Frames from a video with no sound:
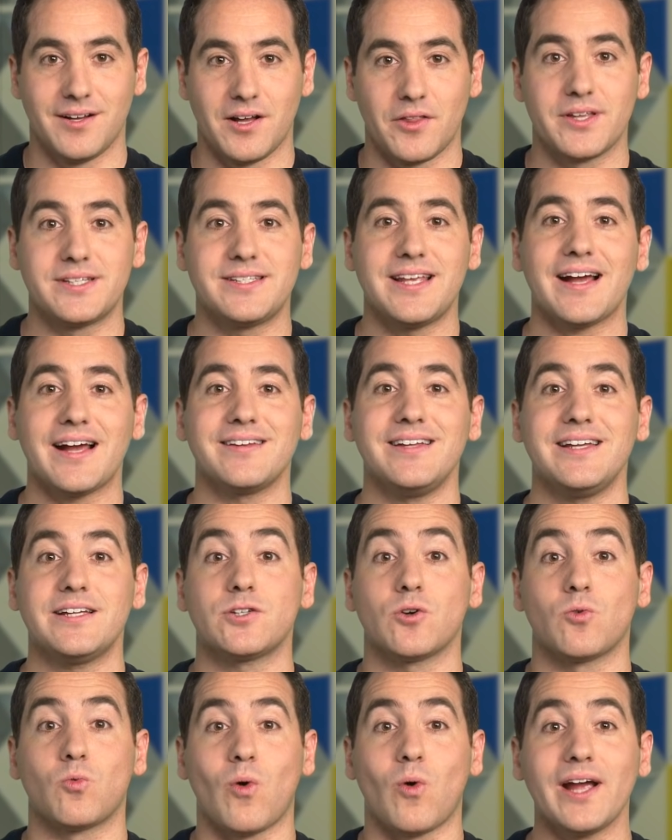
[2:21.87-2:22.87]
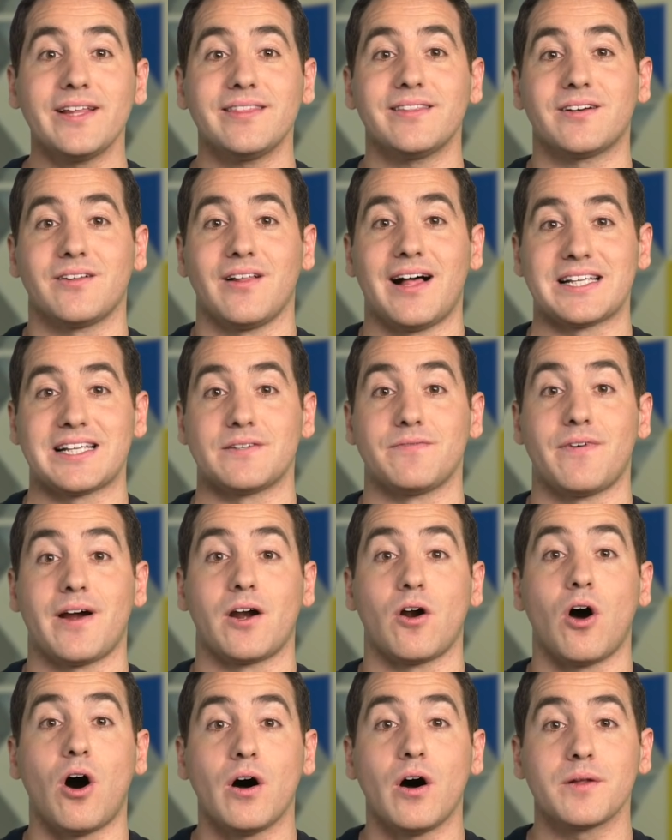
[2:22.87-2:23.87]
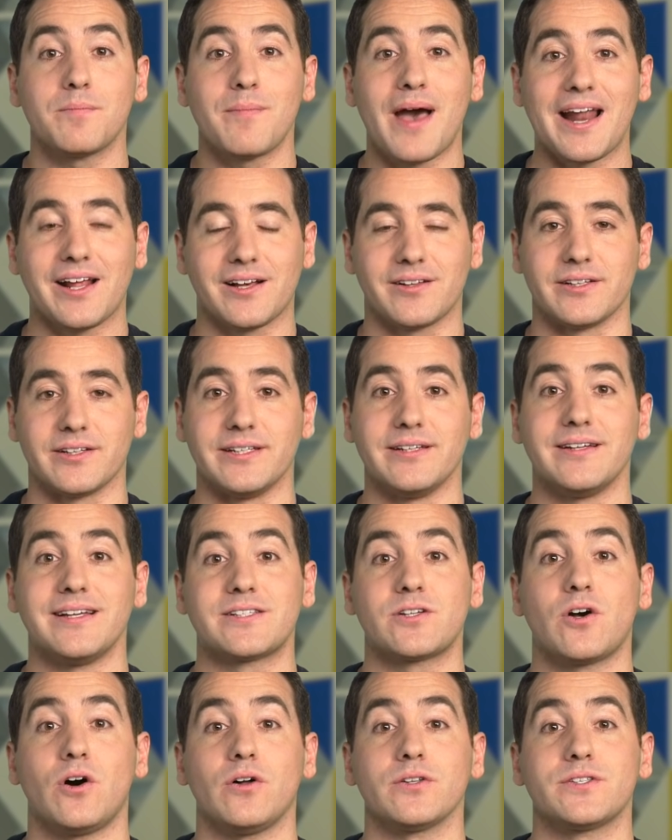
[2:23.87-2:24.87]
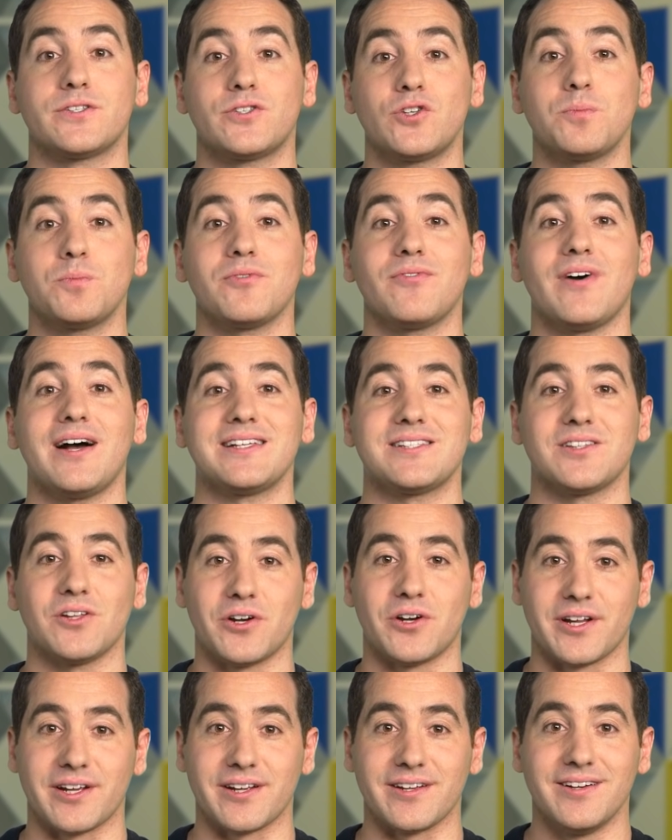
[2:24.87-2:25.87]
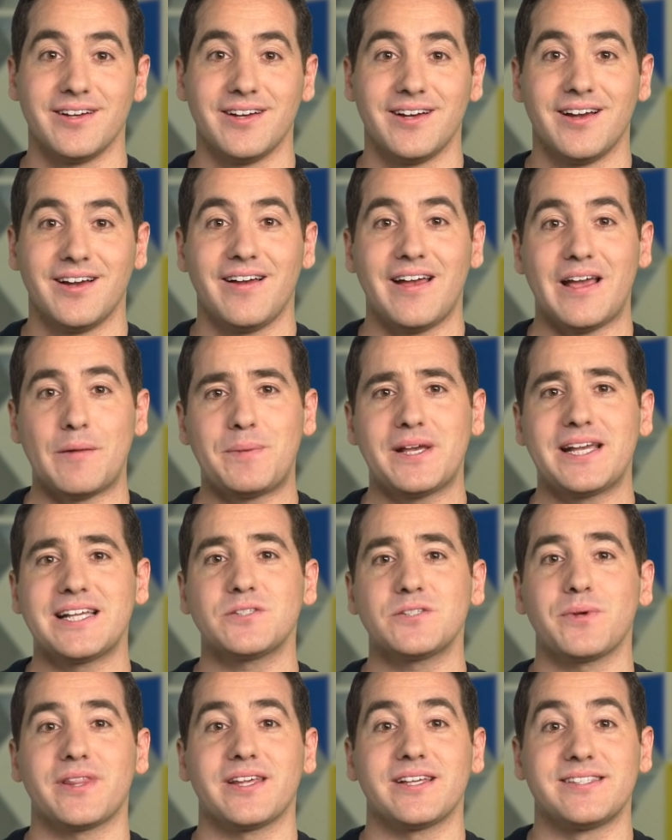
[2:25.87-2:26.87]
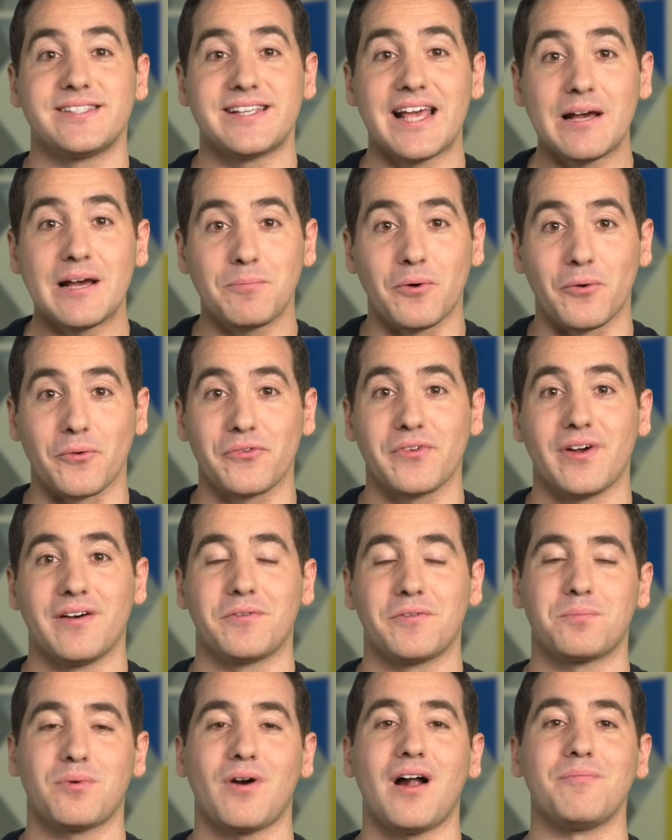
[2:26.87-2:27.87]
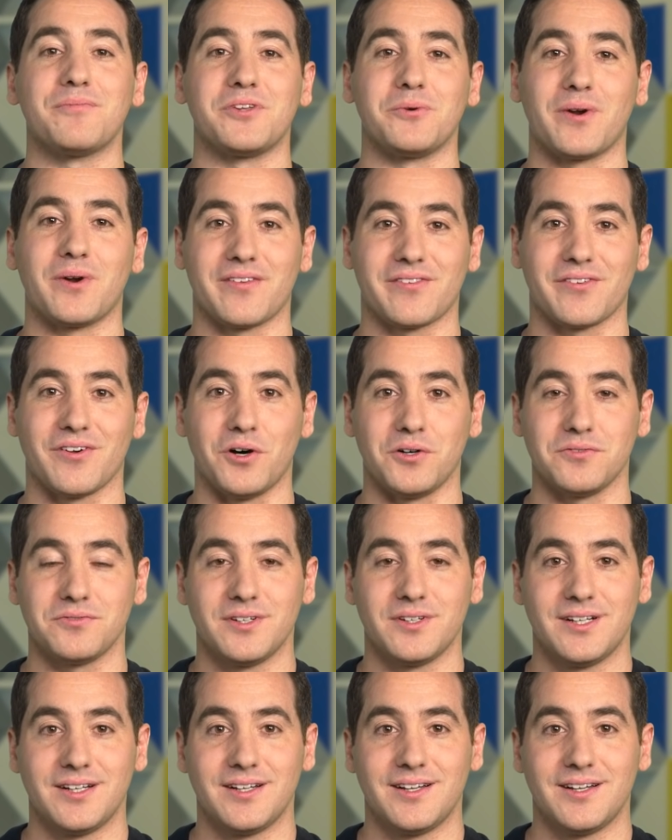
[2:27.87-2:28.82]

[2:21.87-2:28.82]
The technique to write the classifier automatically is called supervised learning. It begins with examples of the problem you want to solve.